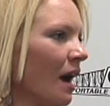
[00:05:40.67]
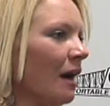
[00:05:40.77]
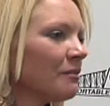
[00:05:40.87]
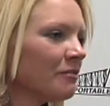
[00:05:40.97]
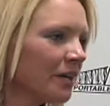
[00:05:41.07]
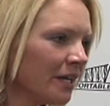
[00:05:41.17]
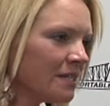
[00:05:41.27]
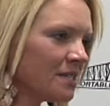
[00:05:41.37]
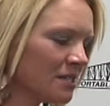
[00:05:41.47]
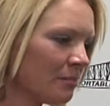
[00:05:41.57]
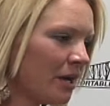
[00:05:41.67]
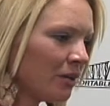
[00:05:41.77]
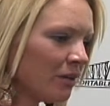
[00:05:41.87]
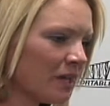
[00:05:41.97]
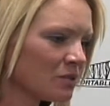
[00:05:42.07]
I'm a very intense
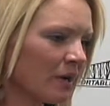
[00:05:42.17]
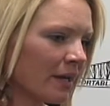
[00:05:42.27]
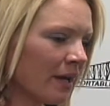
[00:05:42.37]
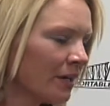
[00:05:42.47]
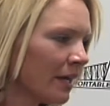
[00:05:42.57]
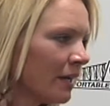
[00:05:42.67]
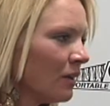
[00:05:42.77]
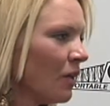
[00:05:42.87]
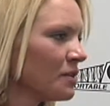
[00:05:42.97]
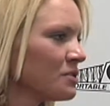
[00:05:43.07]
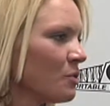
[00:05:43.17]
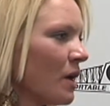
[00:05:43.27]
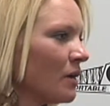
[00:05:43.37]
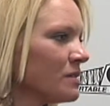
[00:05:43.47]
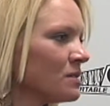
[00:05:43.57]
competitor, and that's why Carrie and I get along so
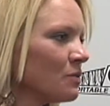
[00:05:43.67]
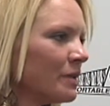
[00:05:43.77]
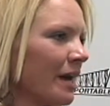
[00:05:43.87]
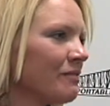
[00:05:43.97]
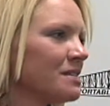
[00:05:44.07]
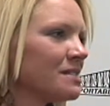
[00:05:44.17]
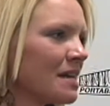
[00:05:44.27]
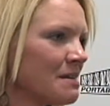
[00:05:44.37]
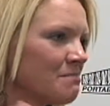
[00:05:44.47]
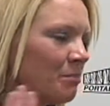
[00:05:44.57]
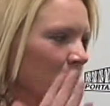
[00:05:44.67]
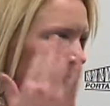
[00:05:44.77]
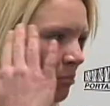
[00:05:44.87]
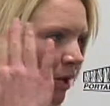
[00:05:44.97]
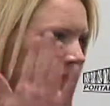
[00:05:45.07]
well, is we have the same
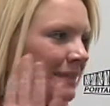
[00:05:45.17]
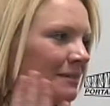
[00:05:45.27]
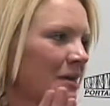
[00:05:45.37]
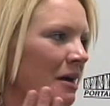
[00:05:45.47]
brain